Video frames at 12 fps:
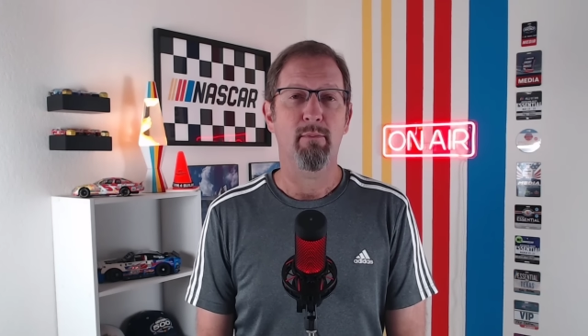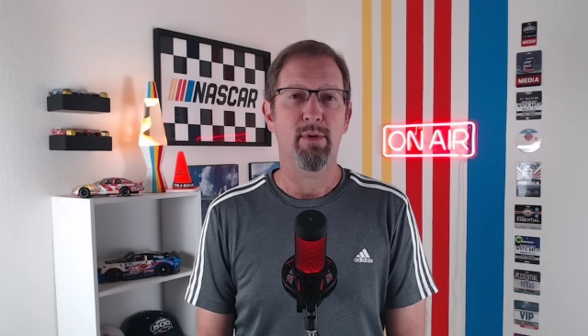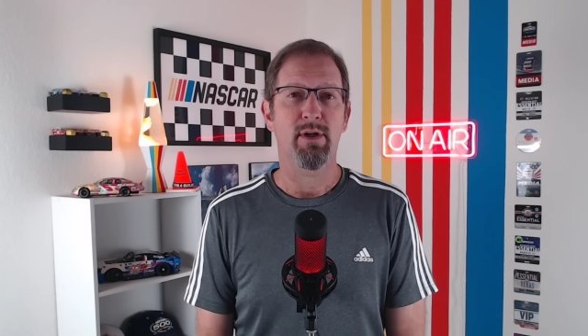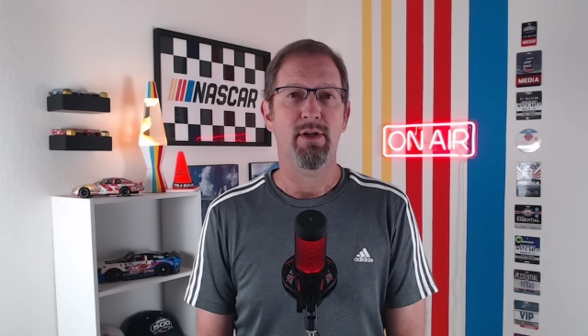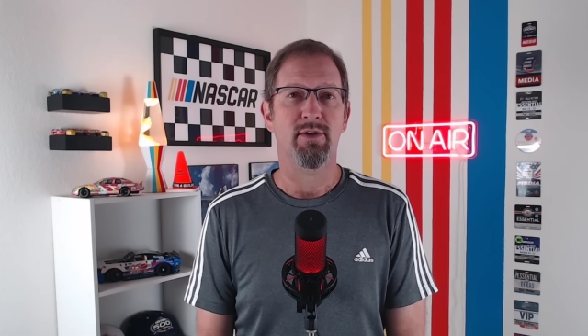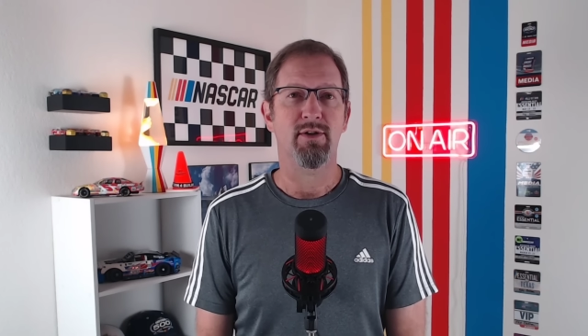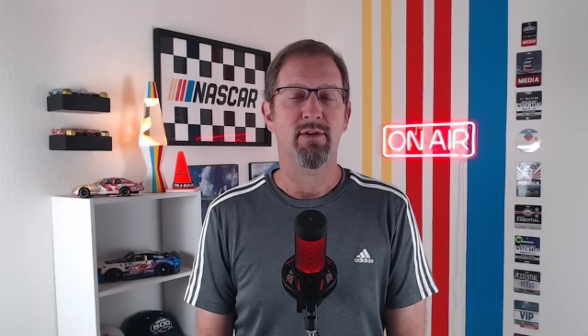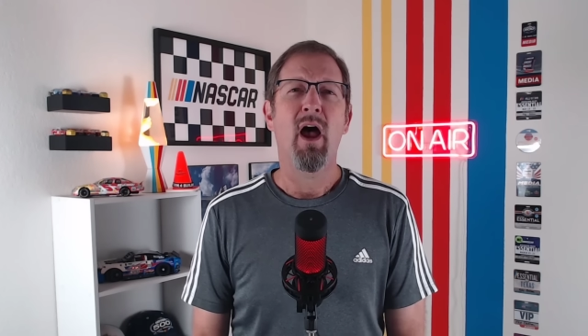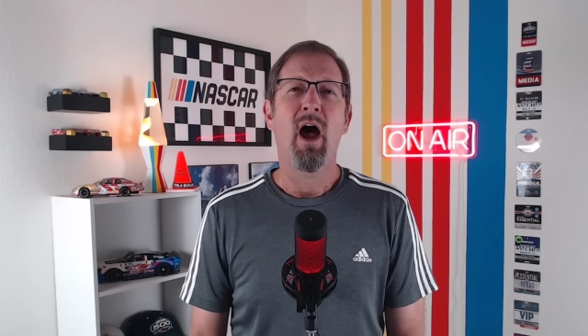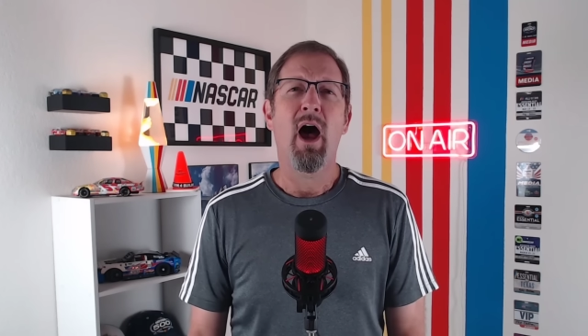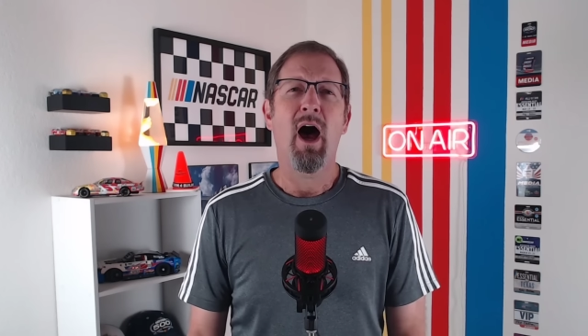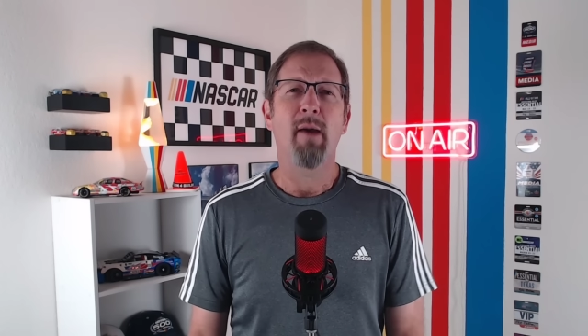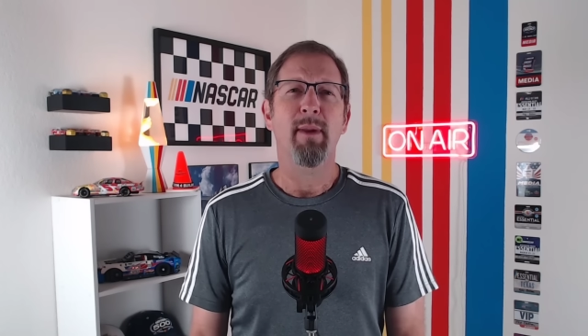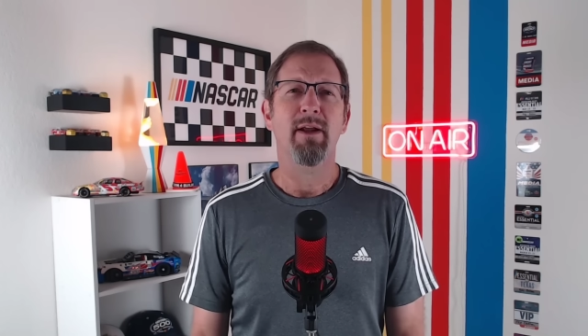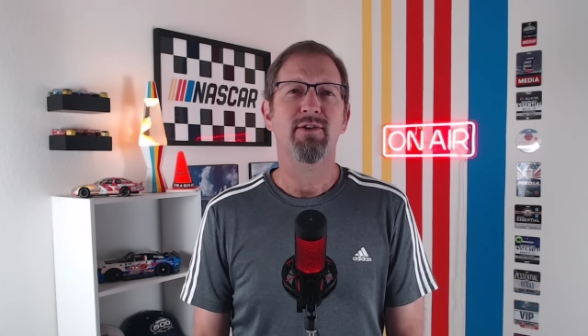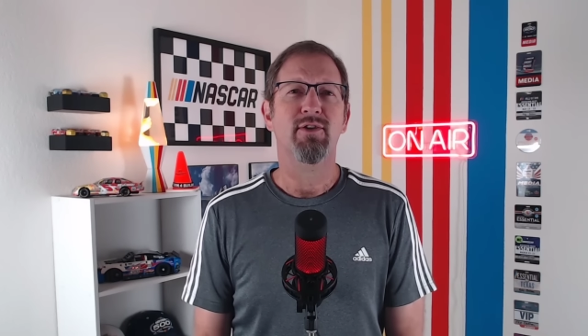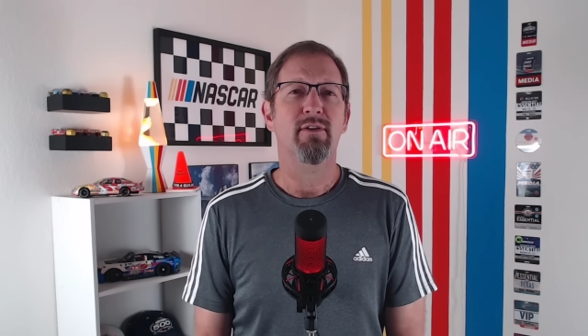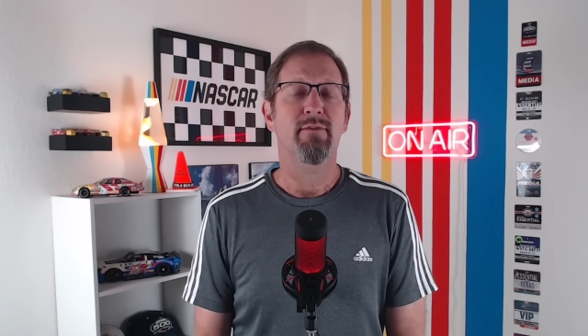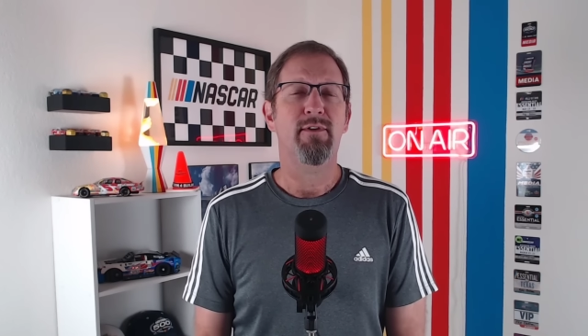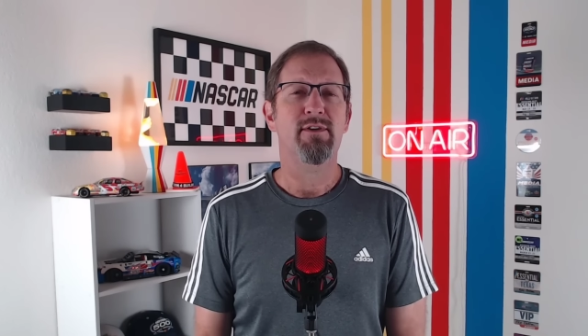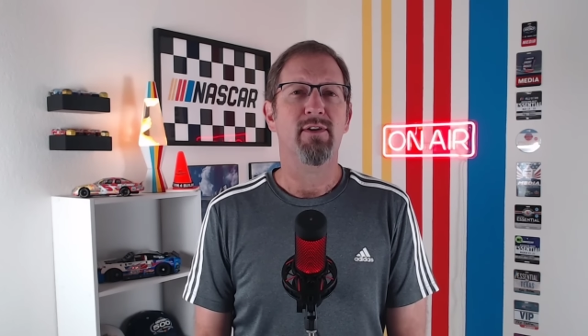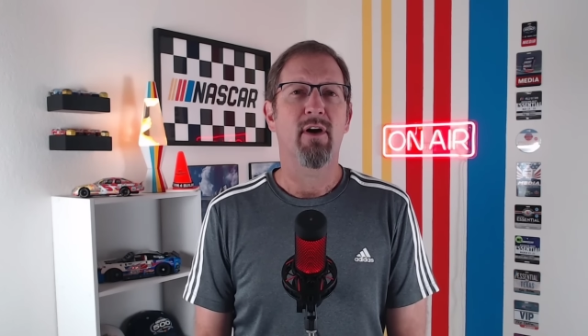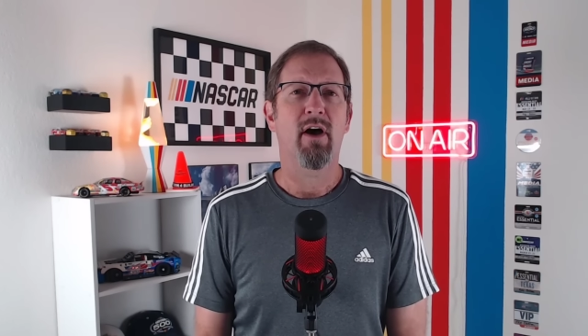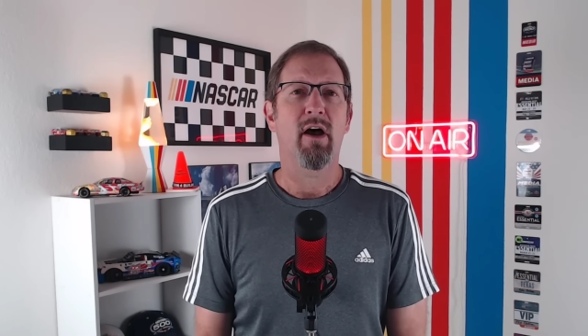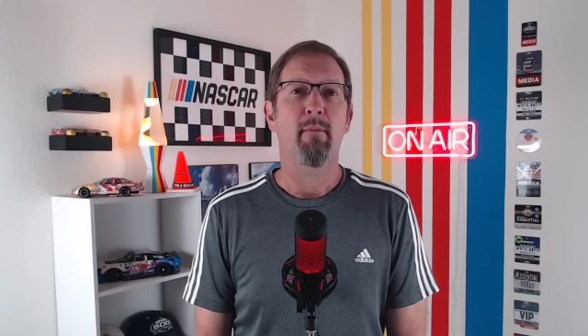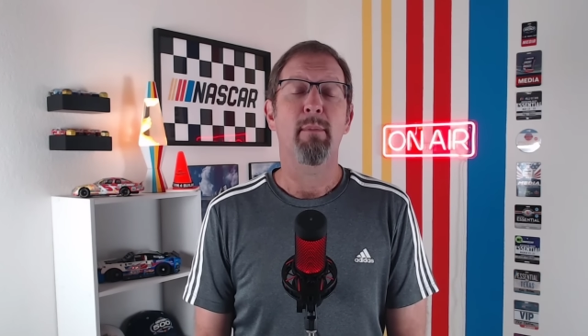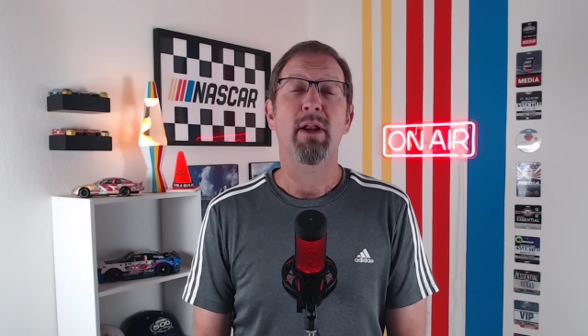Busch. I'm not sure if you saw it, but